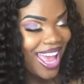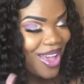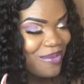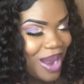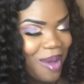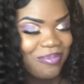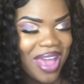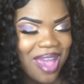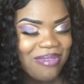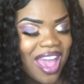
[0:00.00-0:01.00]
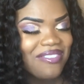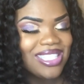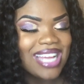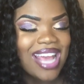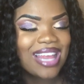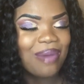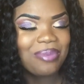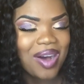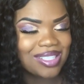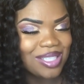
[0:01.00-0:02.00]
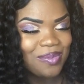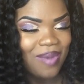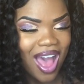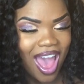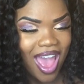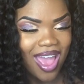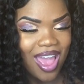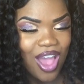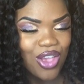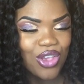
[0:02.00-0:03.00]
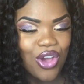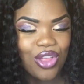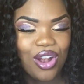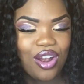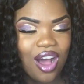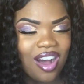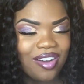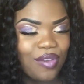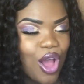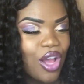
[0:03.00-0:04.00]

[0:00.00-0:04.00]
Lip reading: He'll be like, babe, every day that passes by, you're the love.